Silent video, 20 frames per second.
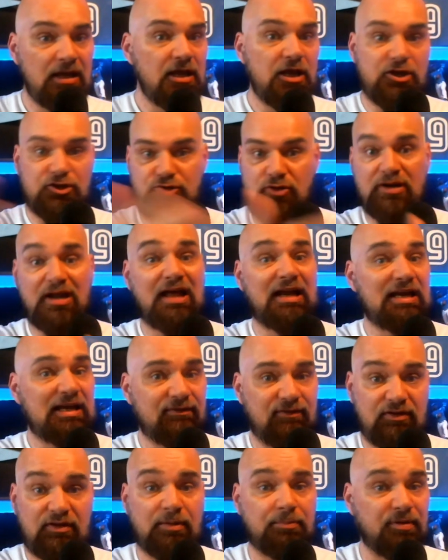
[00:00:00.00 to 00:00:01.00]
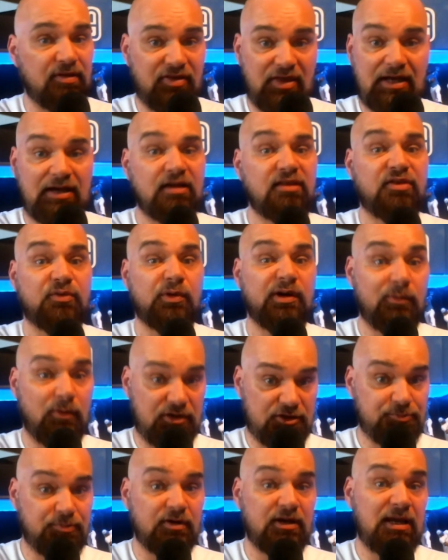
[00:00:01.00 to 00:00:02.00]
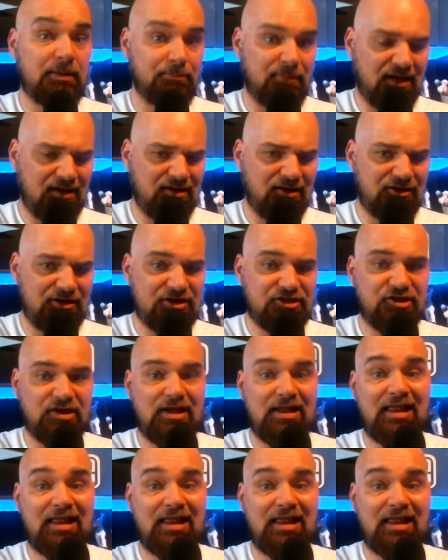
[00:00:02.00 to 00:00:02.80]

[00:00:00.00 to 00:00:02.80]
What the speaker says: So not even the pathetic 3 runs per game. My goodness.